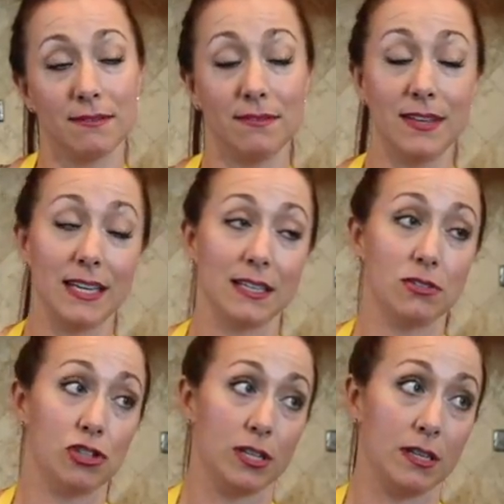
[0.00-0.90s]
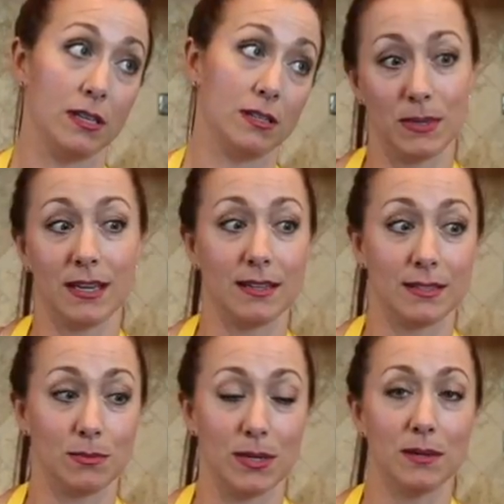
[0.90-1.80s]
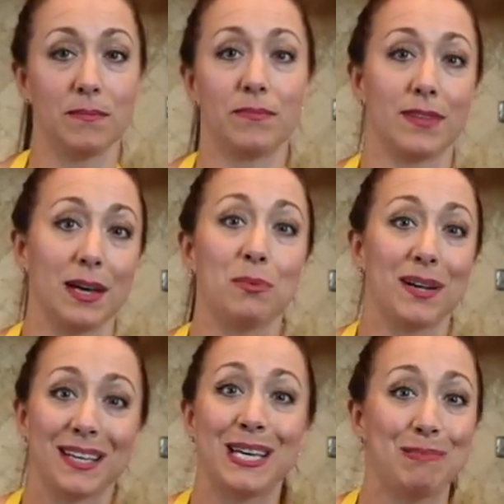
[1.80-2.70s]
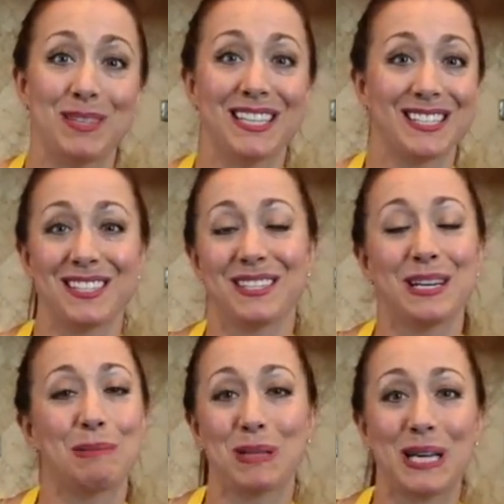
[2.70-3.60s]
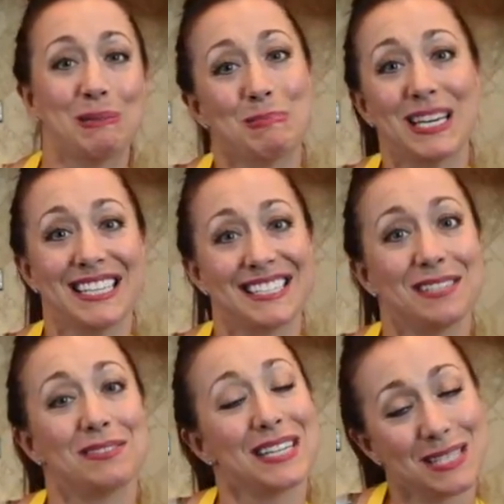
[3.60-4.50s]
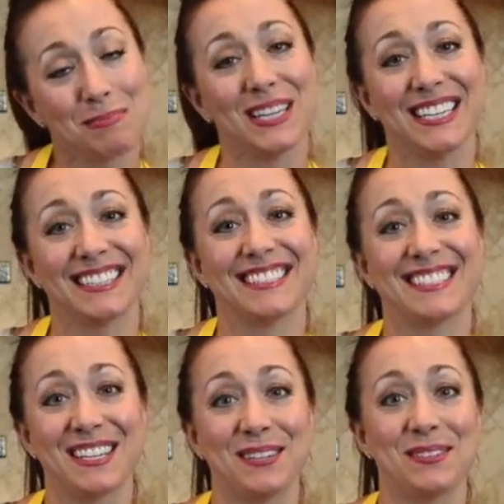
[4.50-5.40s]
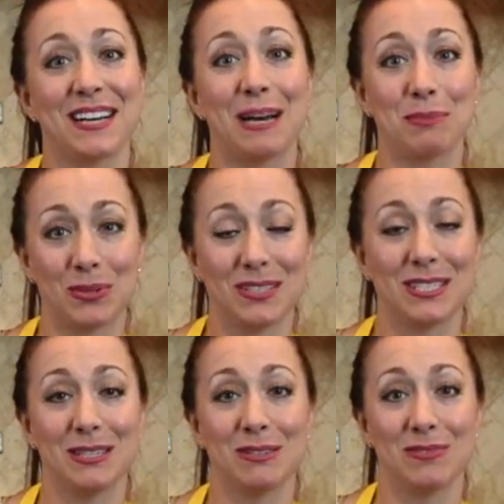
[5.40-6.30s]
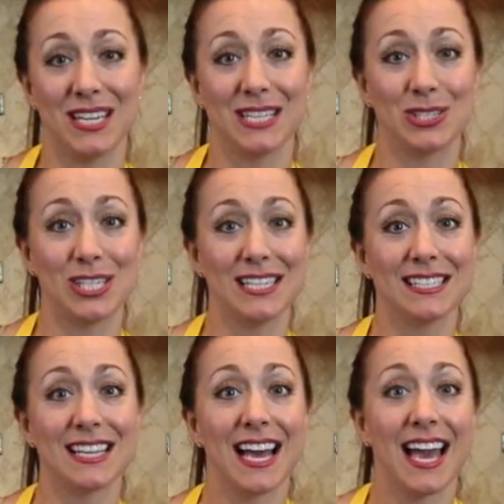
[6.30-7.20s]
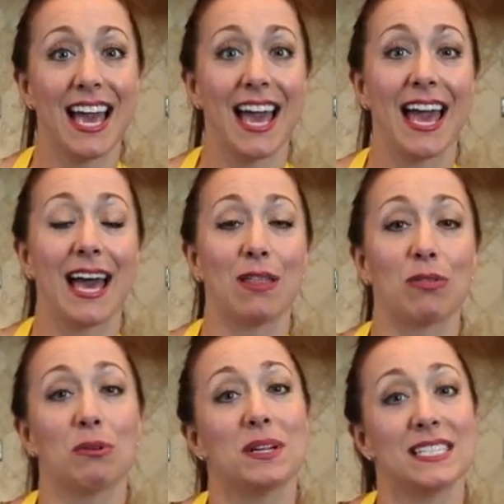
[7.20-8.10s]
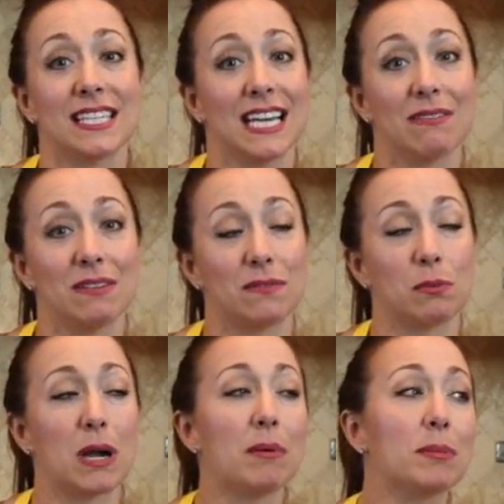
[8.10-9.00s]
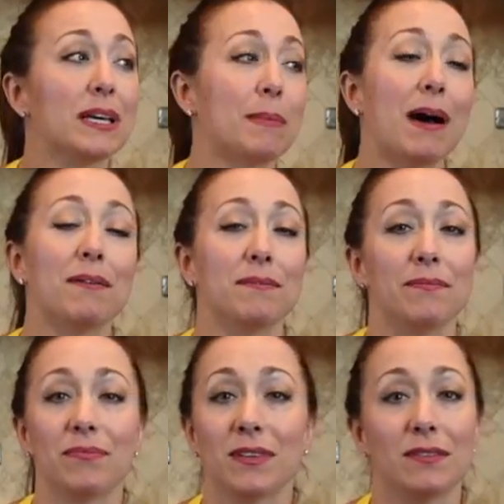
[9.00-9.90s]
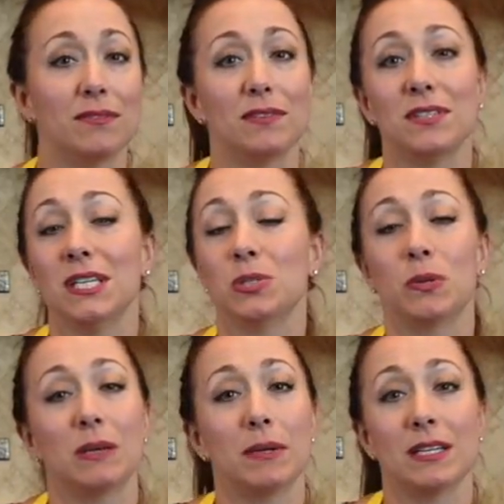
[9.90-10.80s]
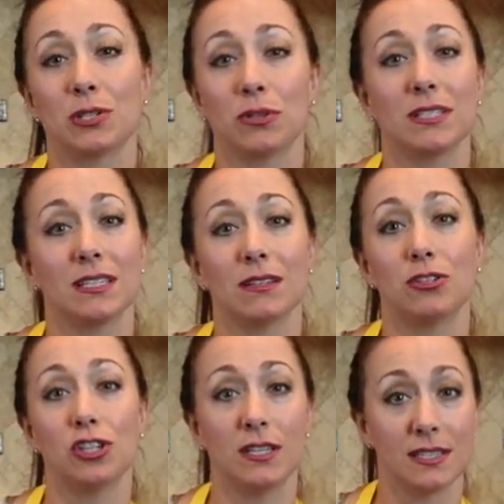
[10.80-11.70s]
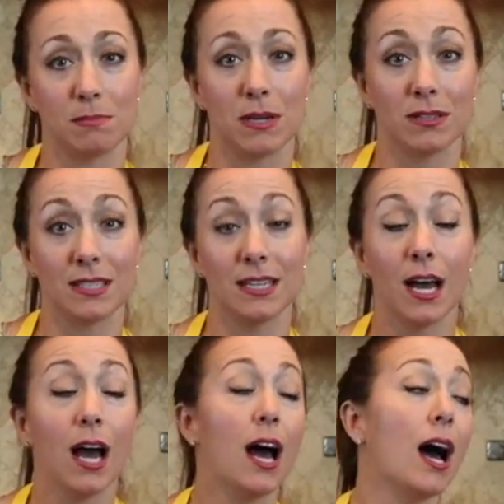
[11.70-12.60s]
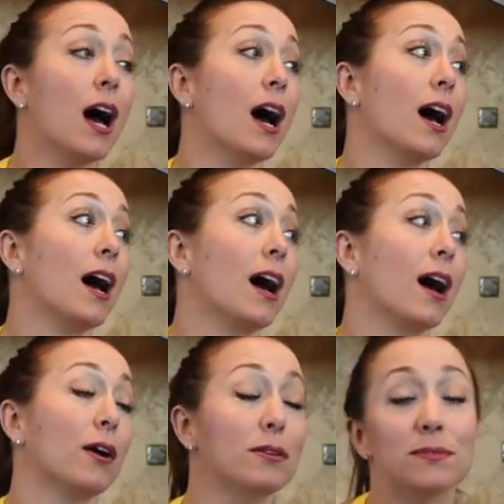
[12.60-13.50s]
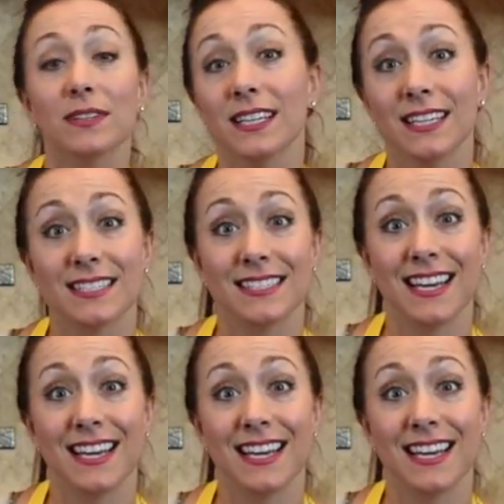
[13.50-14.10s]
vegan cheese because, well, I want to keep this a plant-based recipe. So I'm going to use vegan cheese and throw it into the oven for probably about 15-20 minutes or until the cheese is melted. Hopefully it doesn't